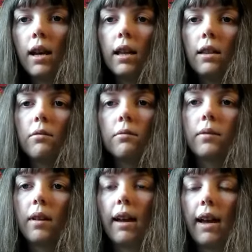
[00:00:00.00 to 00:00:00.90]
Hello,
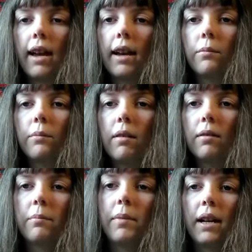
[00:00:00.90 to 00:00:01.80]
and
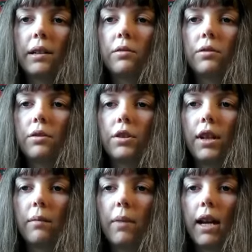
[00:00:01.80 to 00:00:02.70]
welcome back to
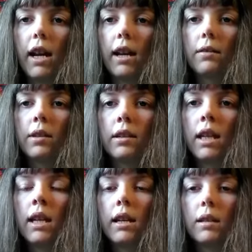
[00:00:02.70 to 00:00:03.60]
Crochet at my house.
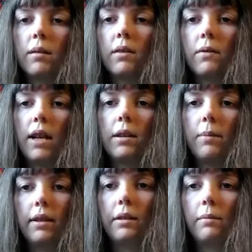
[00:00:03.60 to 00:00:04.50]
It's been a very
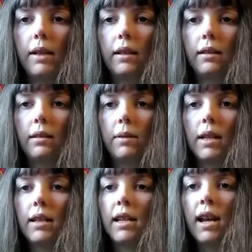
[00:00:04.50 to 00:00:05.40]
busy week this week.
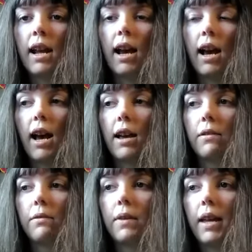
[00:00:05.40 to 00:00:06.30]

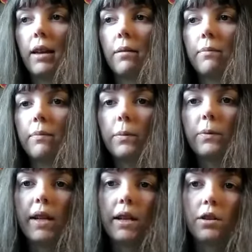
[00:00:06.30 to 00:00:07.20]
I've
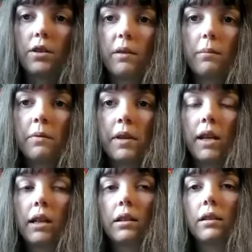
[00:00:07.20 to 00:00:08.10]
finished some
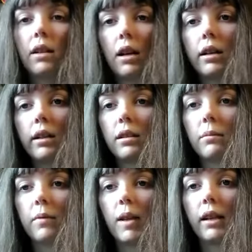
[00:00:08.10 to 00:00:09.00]
things, started
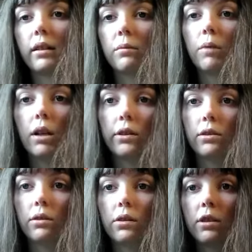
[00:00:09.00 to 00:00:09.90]
some things, worked
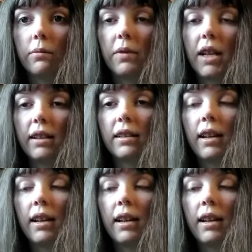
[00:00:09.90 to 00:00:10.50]
on some things,